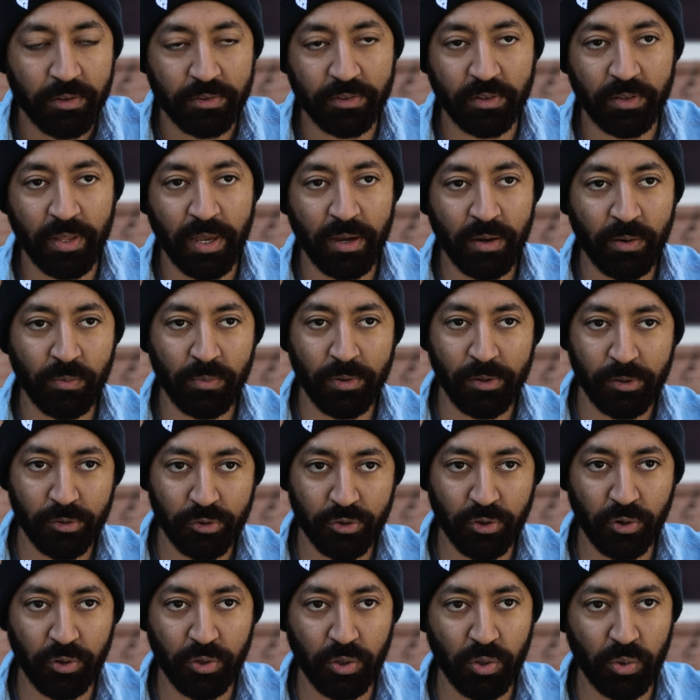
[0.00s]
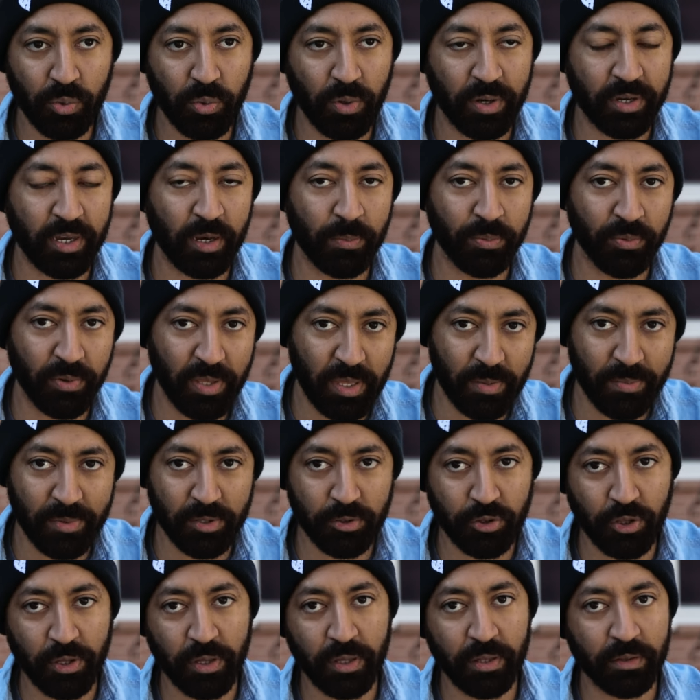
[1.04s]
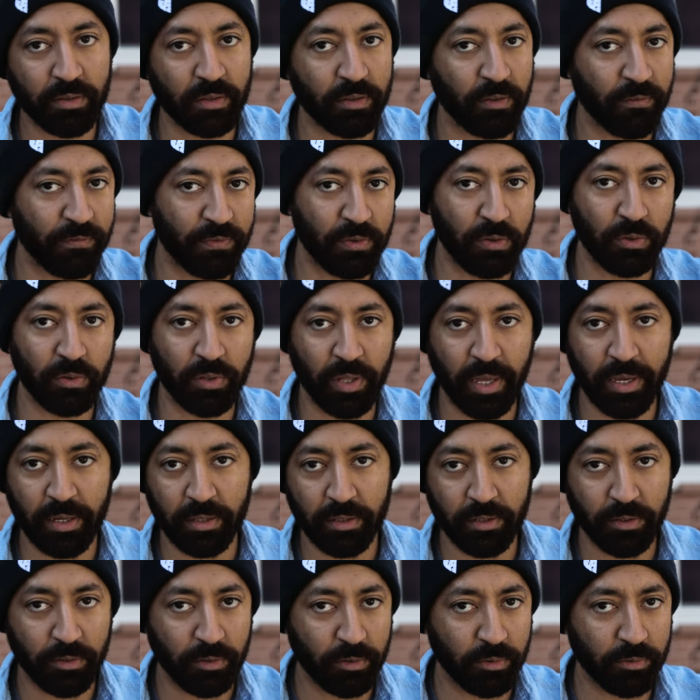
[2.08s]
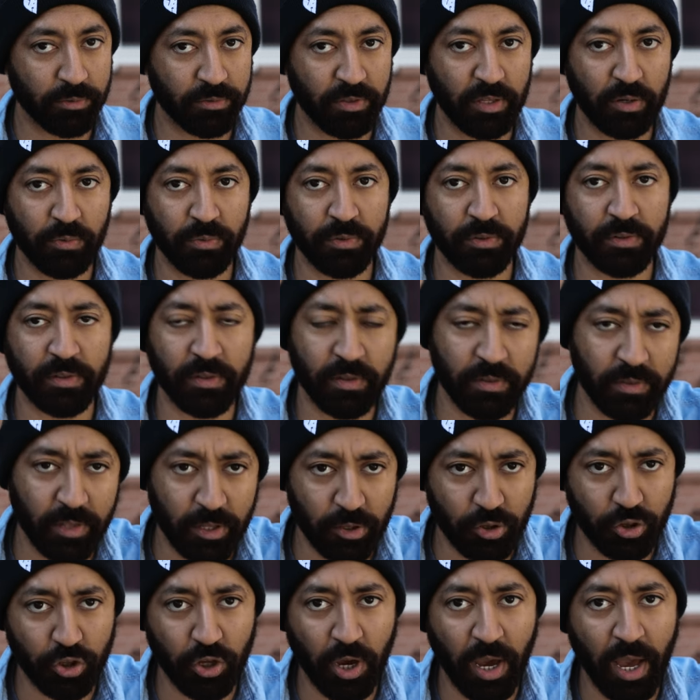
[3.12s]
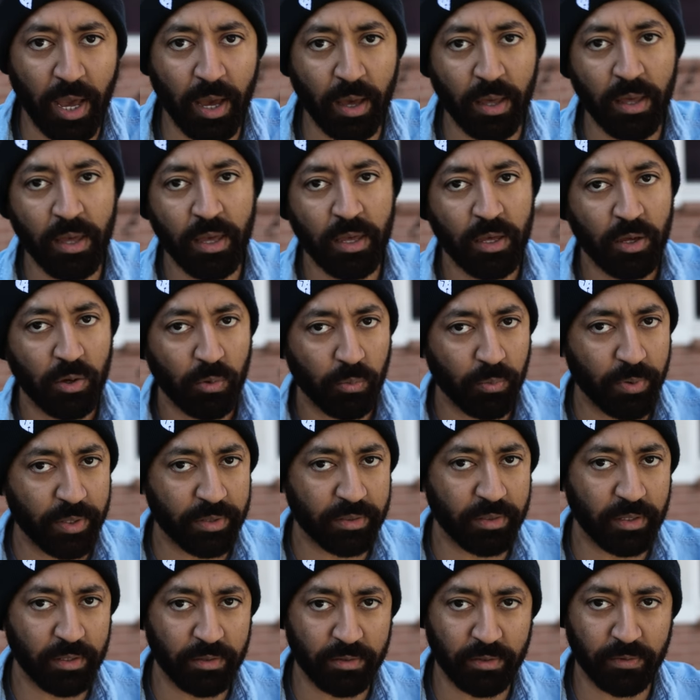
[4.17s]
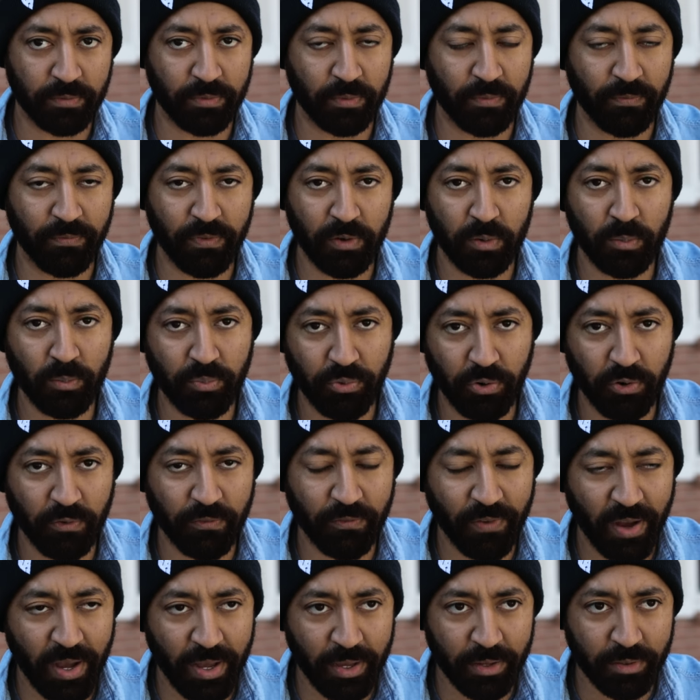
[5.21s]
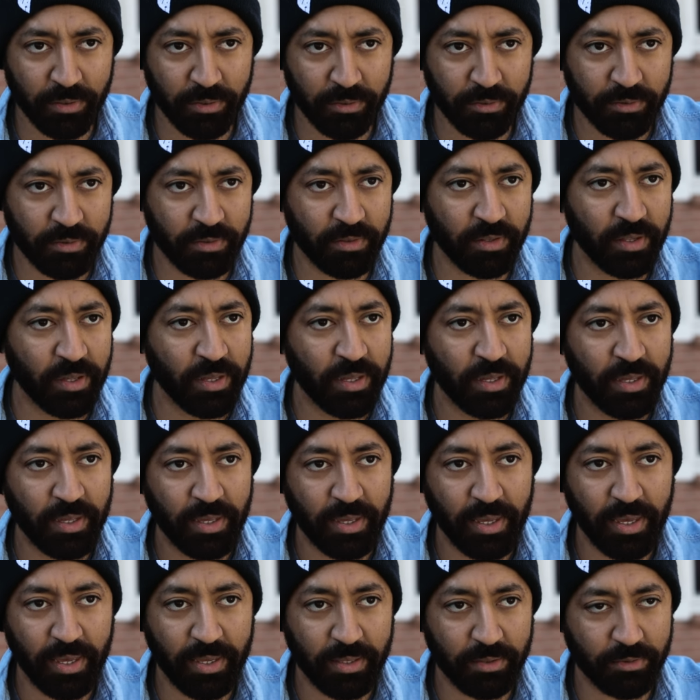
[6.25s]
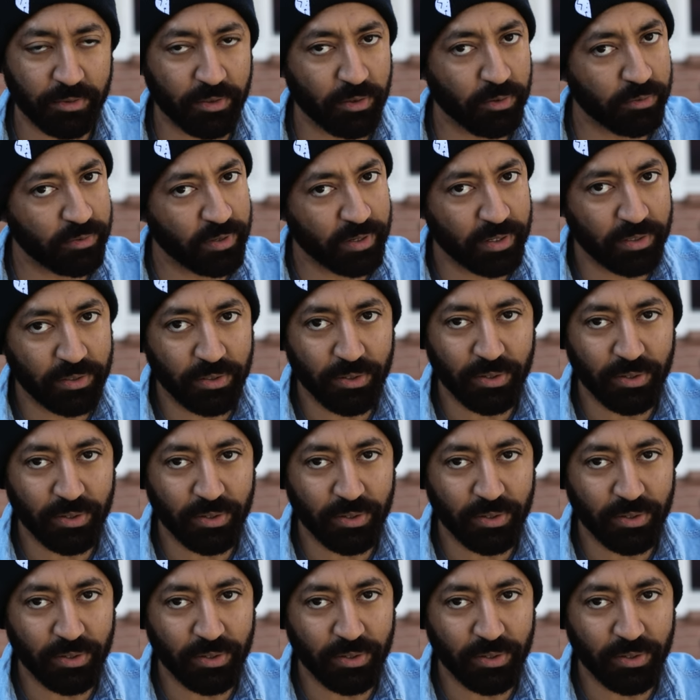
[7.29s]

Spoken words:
So now I wanna show you a couple images and a few like little sequences I shot with these different film profiles. So take a